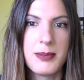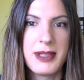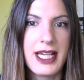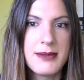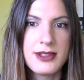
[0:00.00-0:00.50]

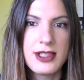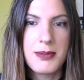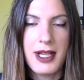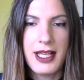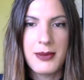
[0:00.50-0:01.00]
games that you
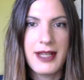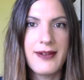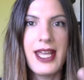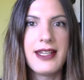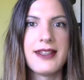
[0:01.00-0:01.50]
play or whatever,
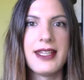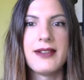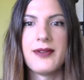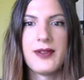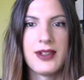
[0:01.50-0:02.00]

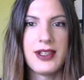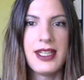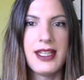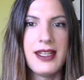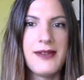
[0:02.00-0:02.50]
anything.
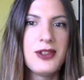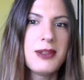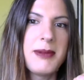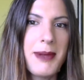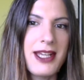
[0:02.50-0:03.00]
If you
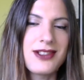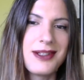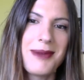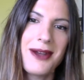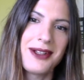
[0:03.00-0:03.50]
could be
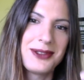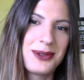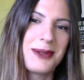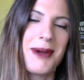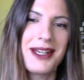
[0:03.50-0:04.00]
passionate about it,
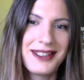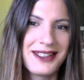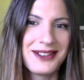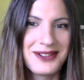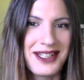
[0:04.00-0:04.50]
talk about it,
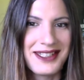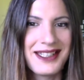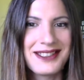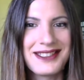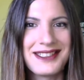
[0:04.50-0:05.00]
then great.
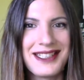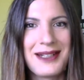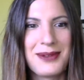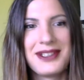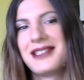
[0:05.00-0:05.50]
That's
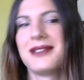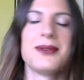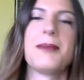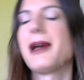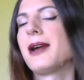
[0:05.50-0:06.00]
exactly what this is
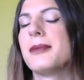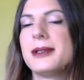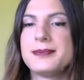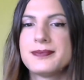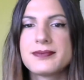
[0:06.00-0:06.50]
all about.
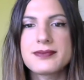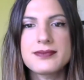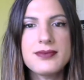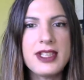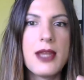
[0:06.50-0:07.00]
But
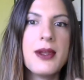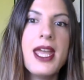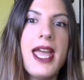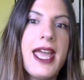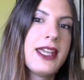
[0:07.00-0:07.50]

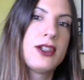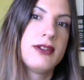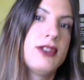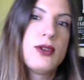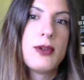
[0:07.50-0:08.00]

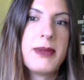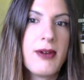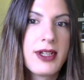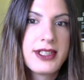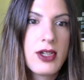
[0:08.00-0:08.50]
you could be
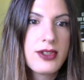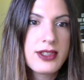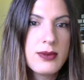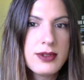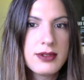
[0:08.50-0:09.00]
writing
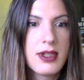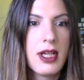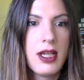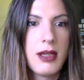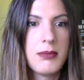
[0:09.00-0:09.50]
articles.
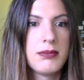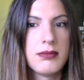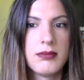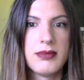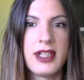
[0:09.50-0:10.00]
There
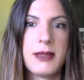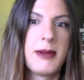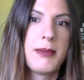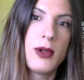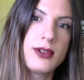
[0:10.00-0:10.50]
could
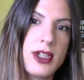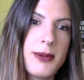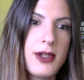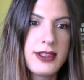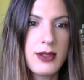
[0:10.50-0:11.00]
be blog type
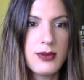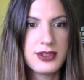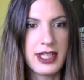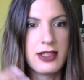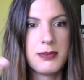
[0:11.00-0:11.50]

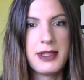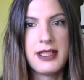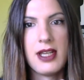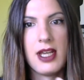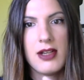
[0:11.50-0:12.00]
articles. There could
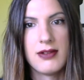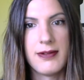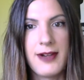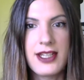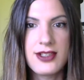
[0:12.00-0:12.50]
be
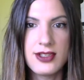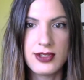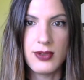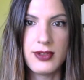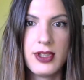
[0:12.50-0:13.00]
reflections
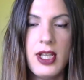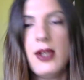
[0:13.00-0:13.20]
on